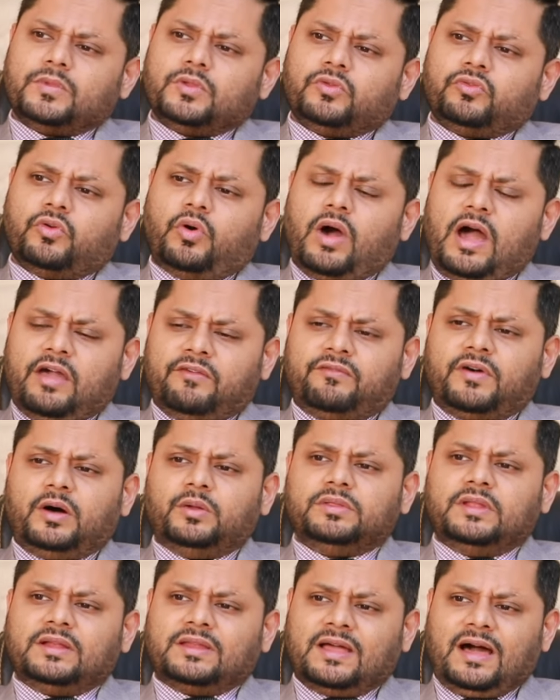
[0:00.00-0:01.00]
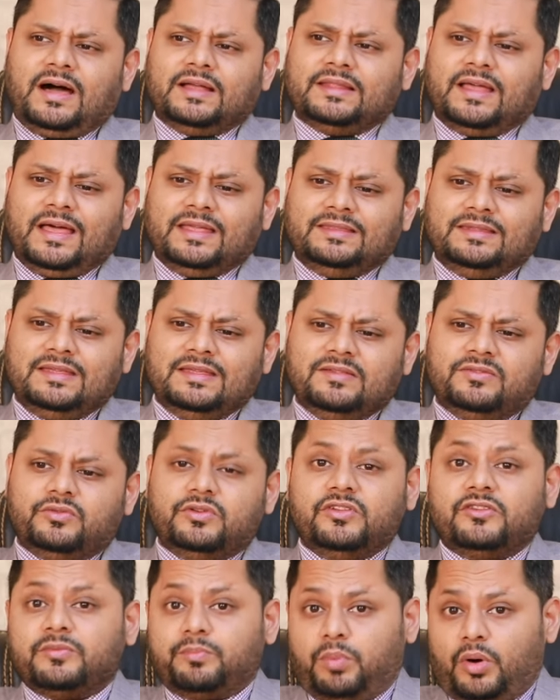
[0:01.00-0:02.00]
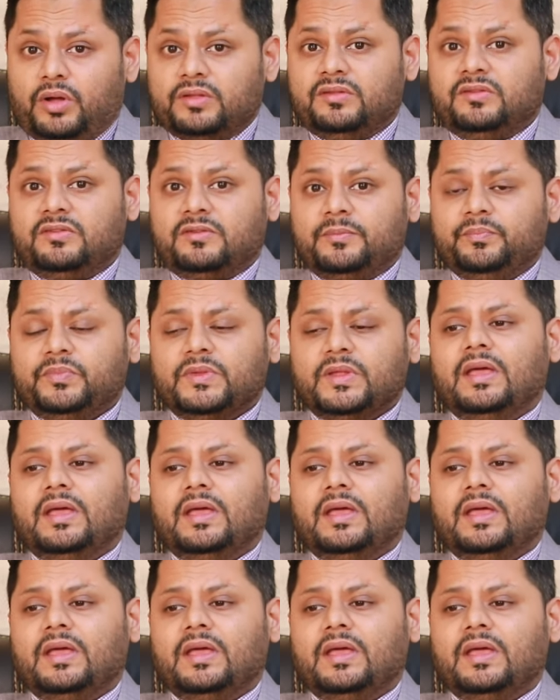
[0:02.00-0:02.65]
So I found that Khan IT's response